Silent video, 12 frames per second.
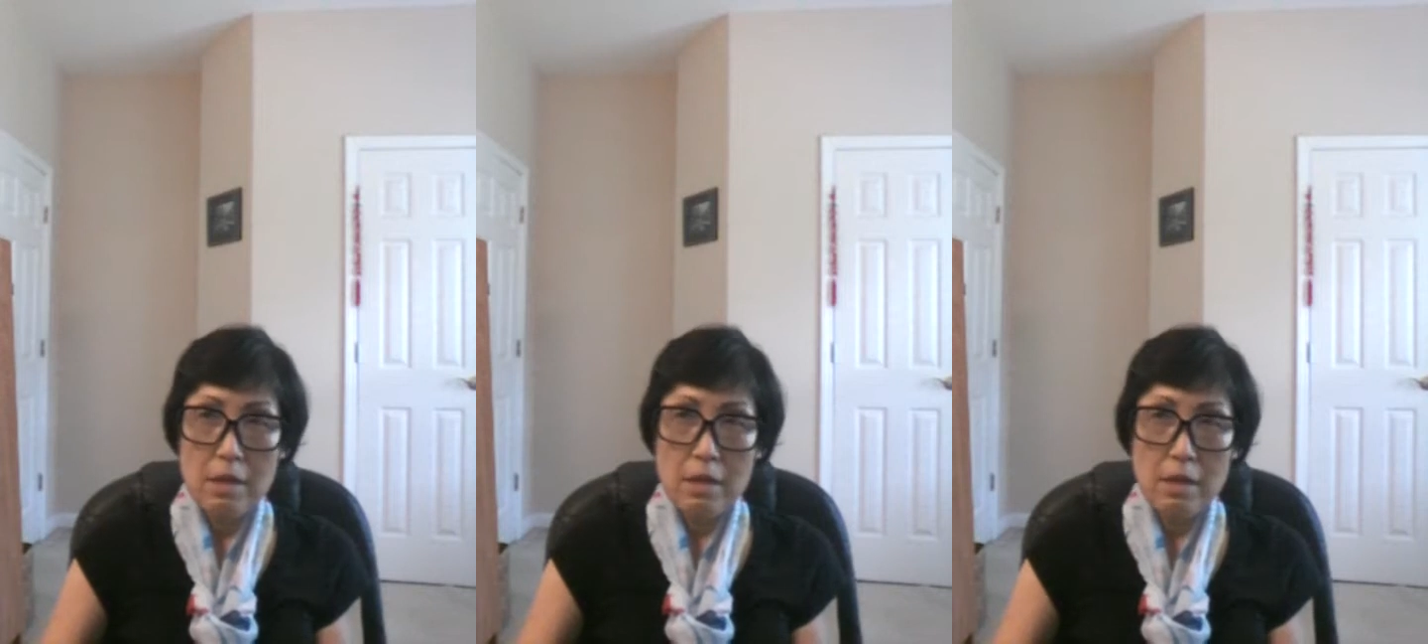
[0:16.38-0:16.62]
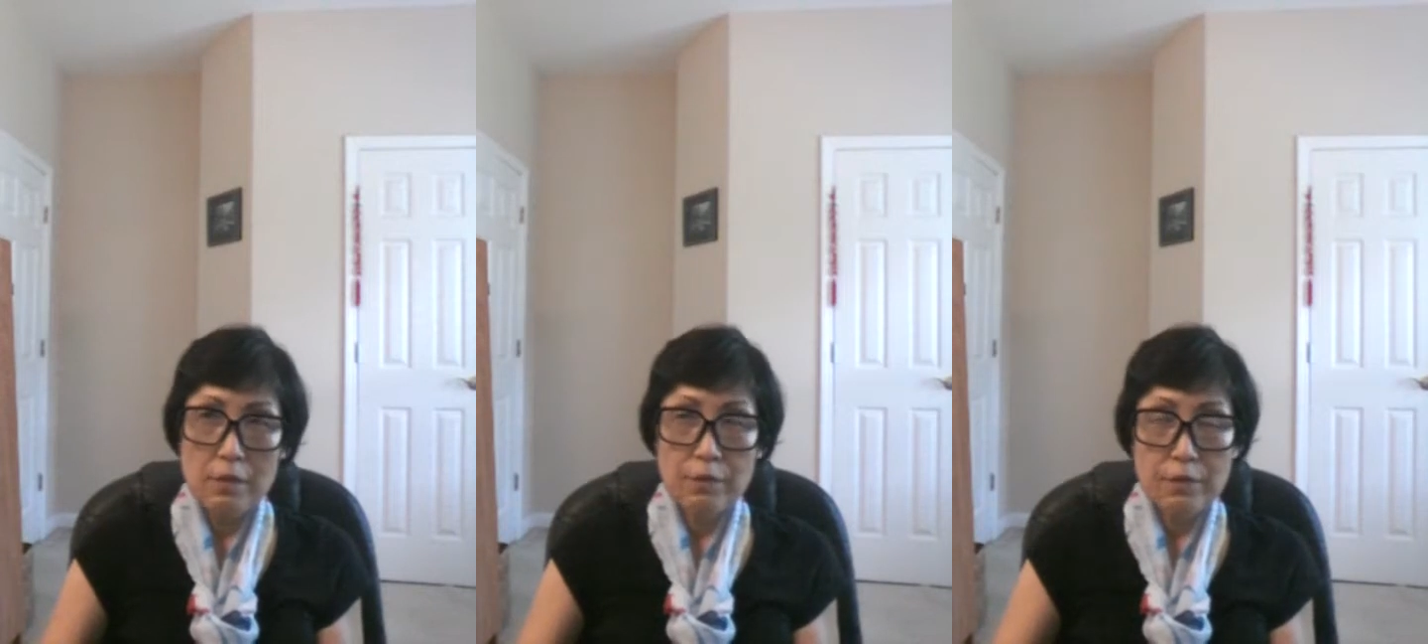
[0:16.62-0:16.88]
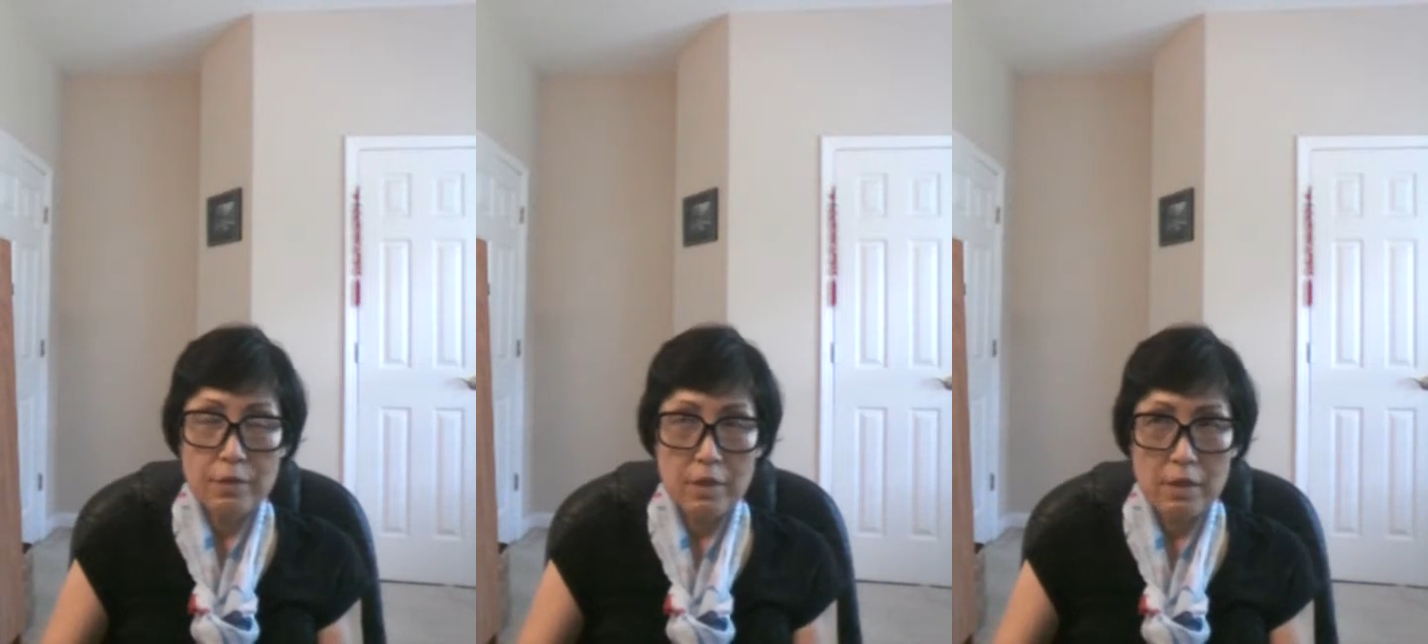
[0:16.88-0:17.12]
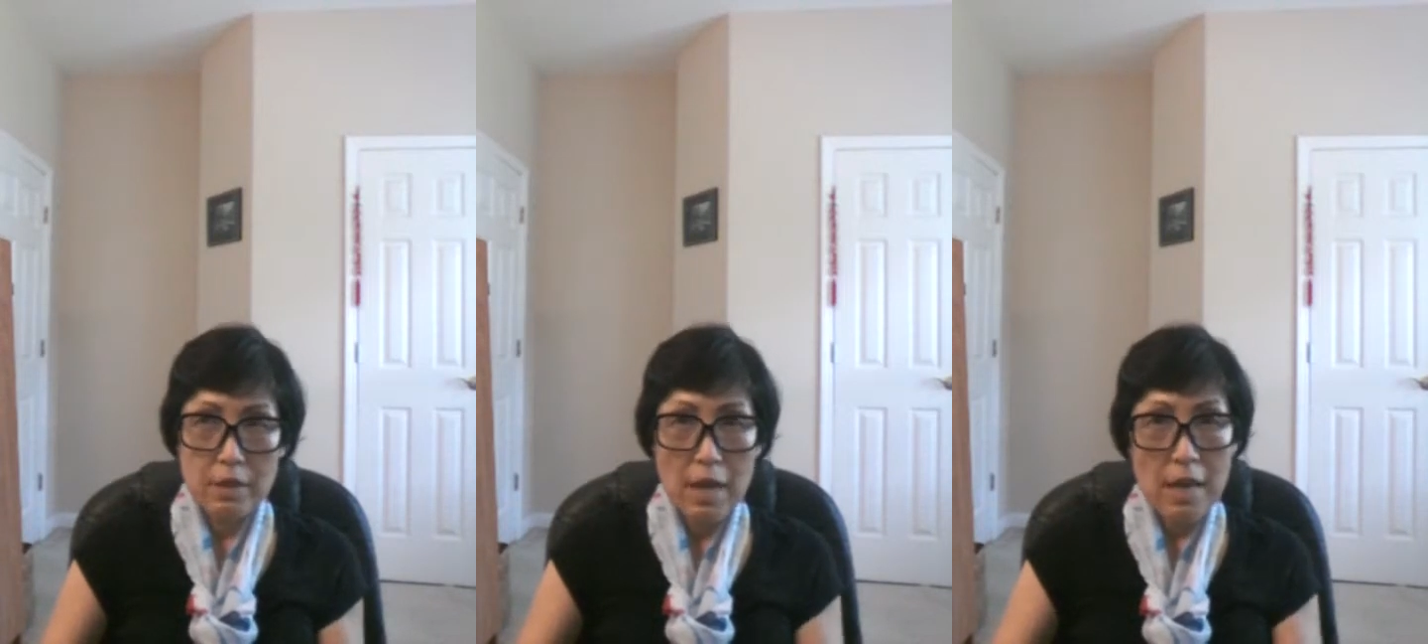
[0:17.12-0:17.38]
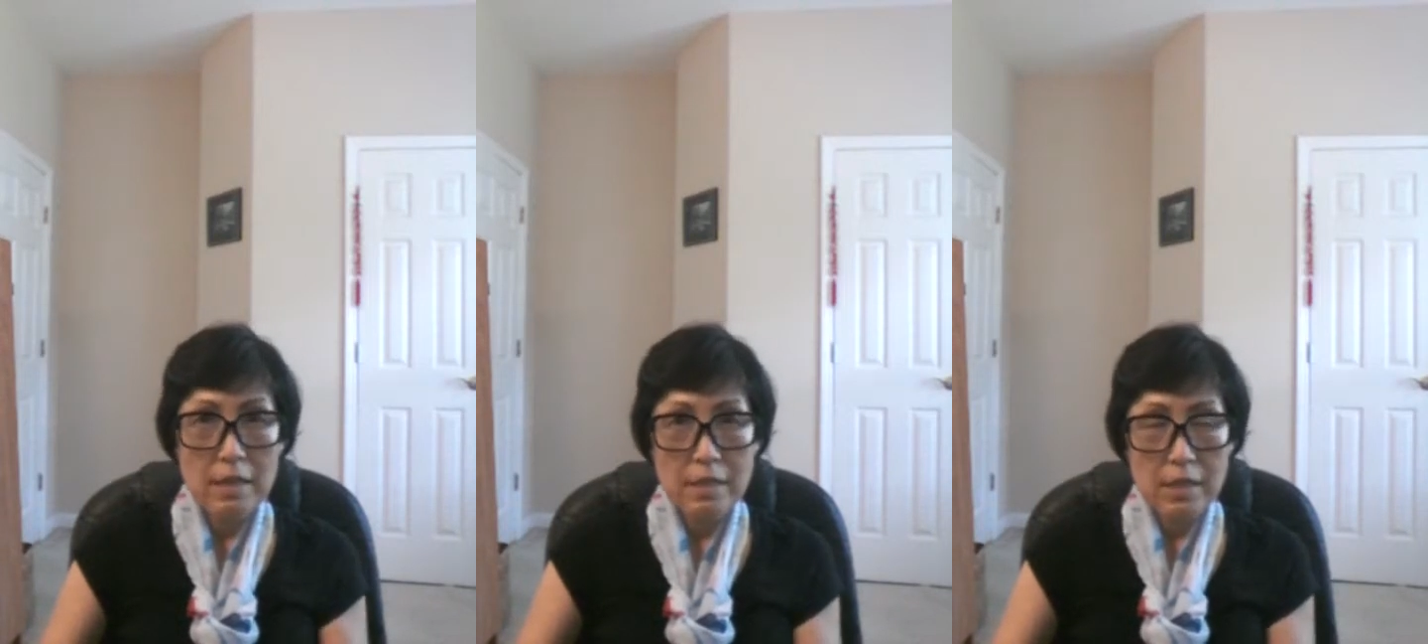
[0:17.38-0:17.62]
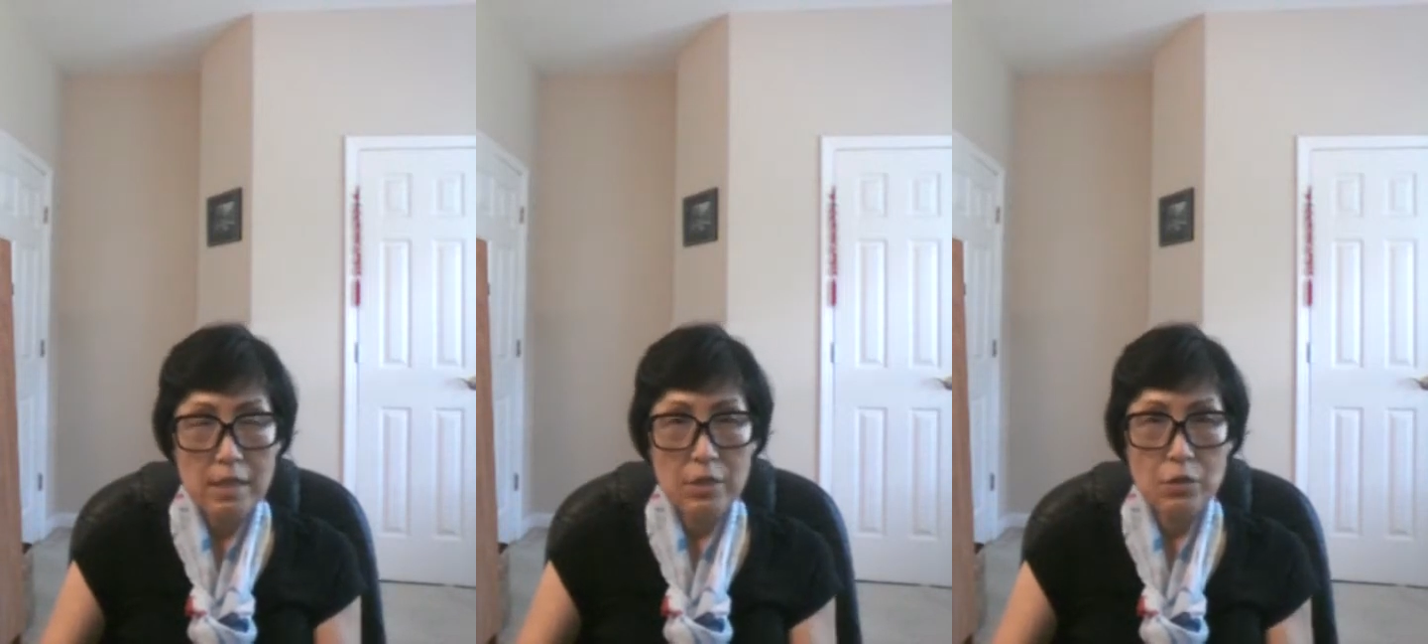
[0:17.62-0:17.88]
of the
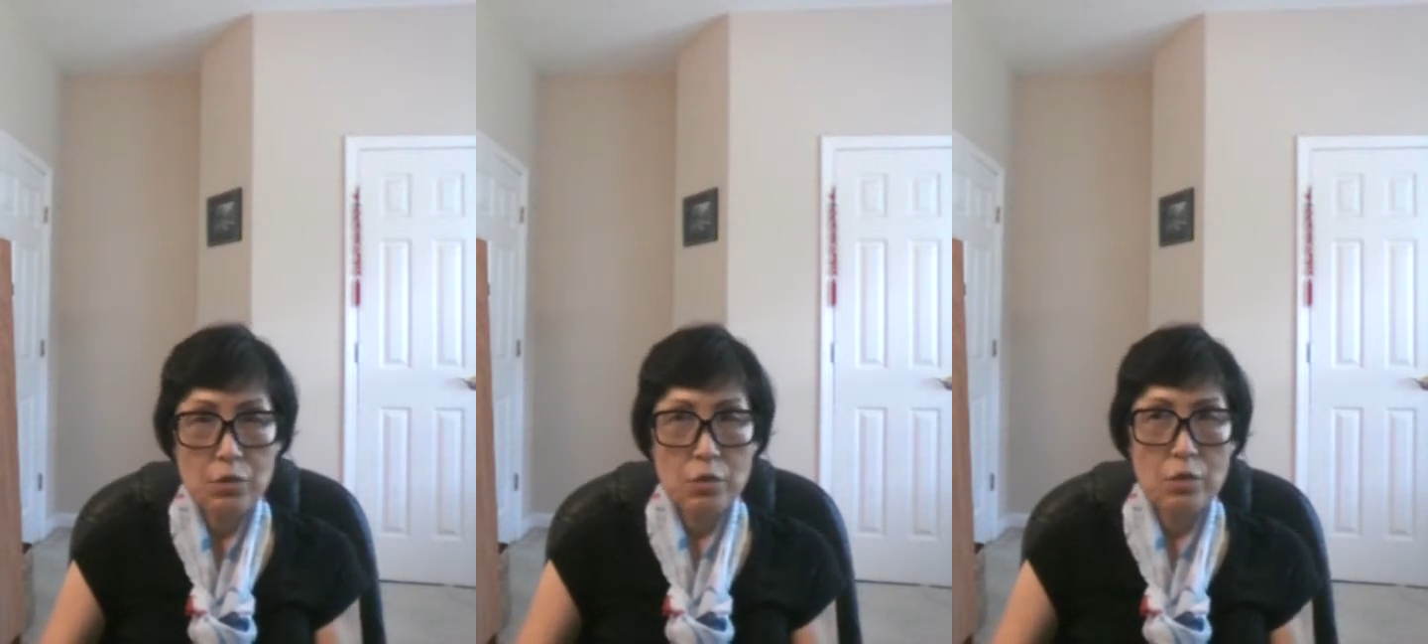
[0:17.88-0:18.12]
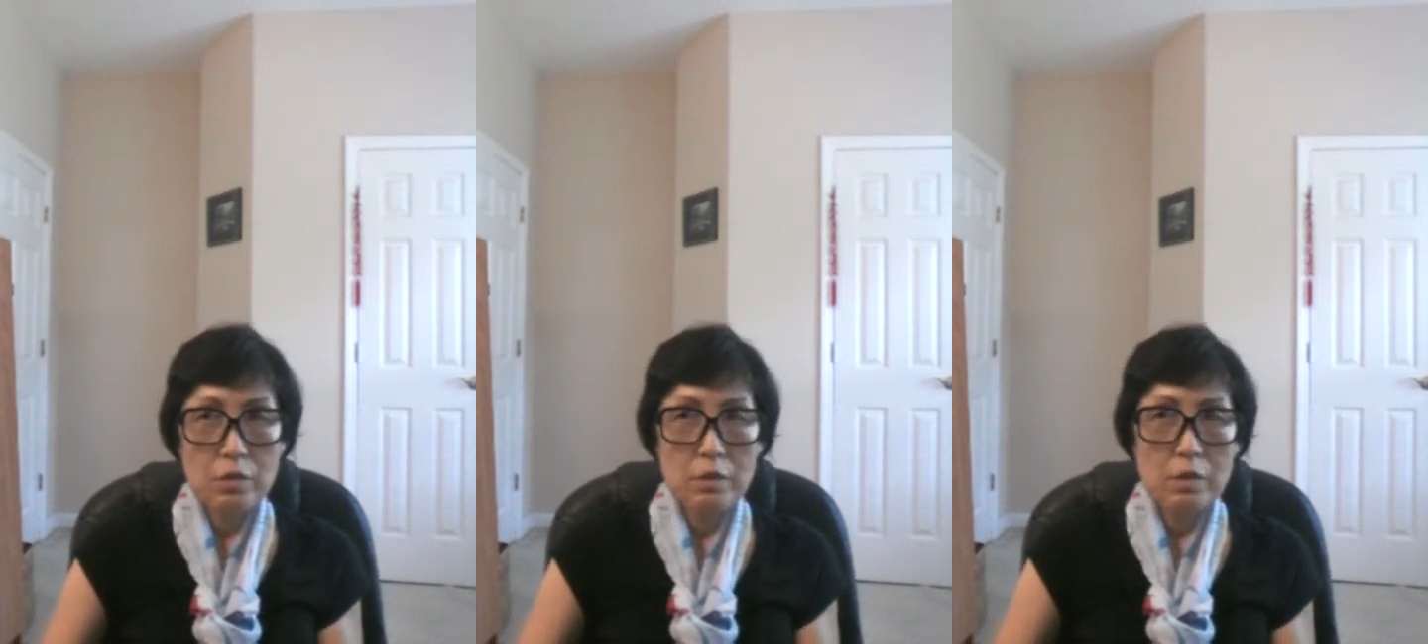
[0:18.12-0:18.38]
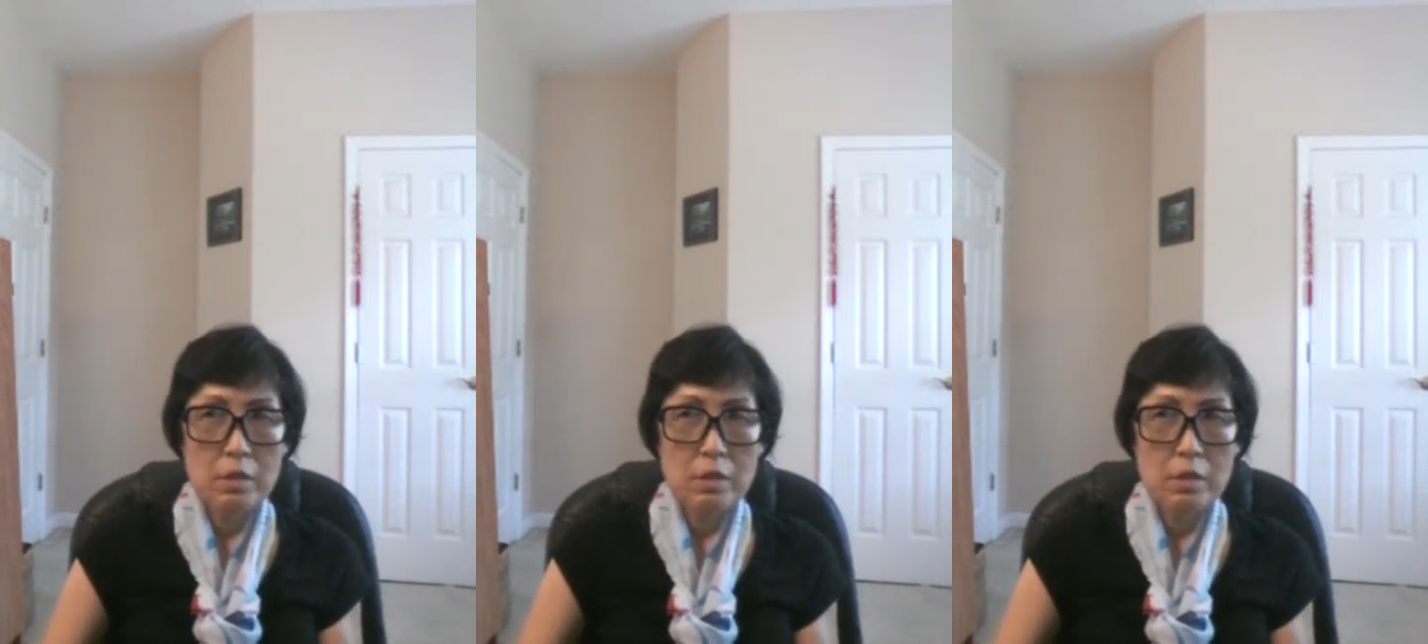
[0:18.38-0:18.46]
headaches or